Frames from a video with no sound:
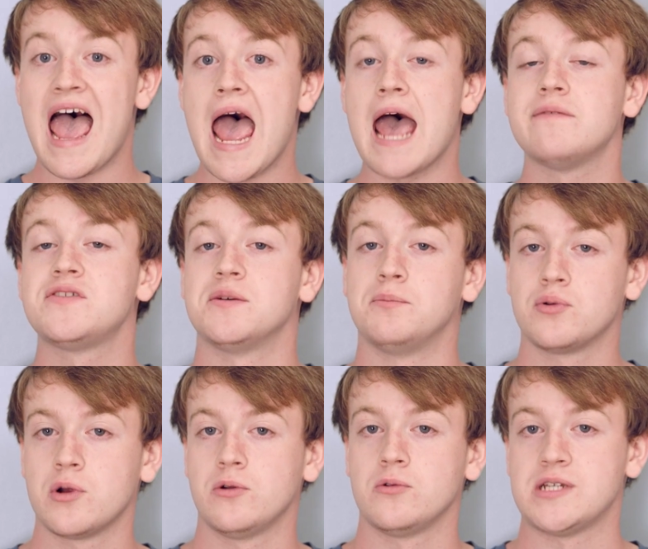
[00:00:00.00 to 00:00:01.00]
have some
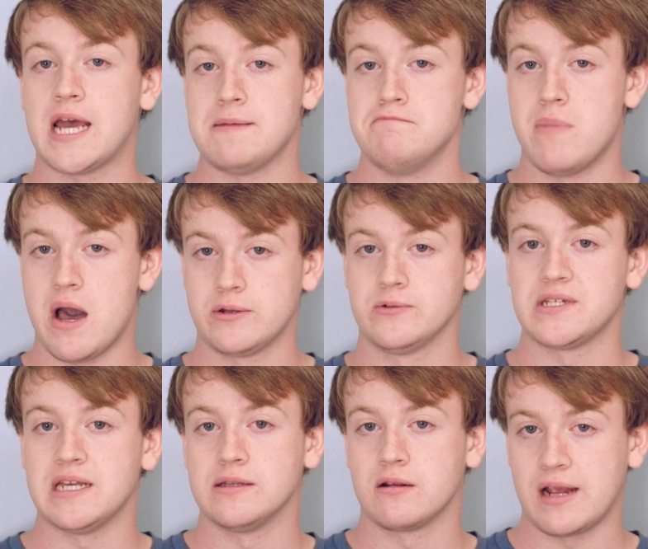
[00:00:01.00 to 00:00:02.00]
prototype models
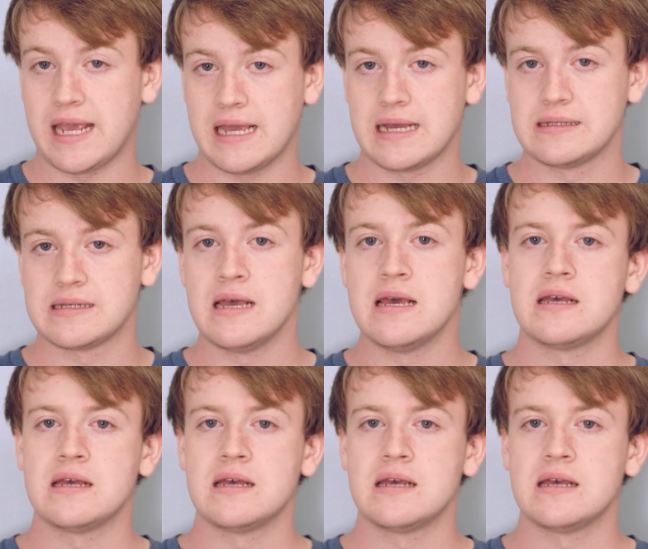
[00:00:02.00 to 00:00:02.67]
in their hands.